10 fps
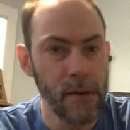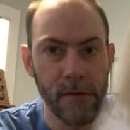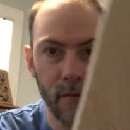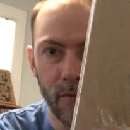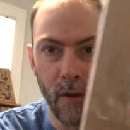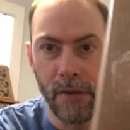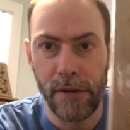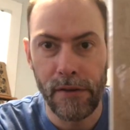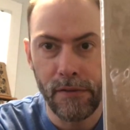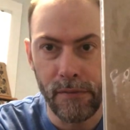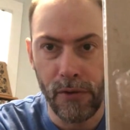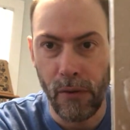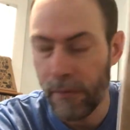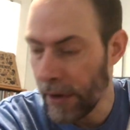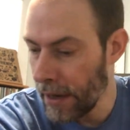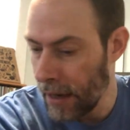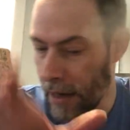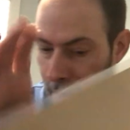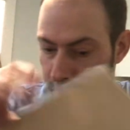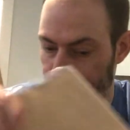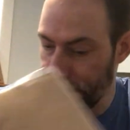It's a 12-inch, some dope reggae.